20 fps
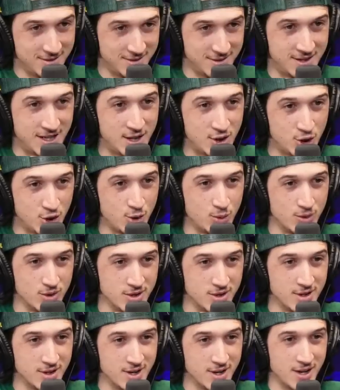these shoes.
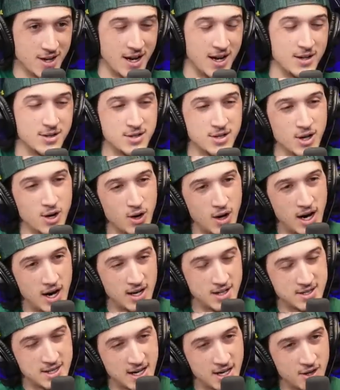And so I
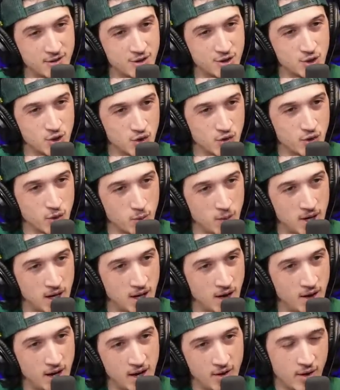sat on these shoes for a
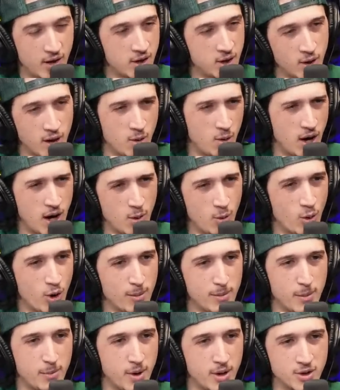while. And then, you know, I, I wore
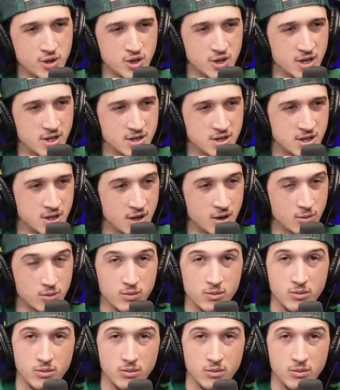them a bunch because, you know,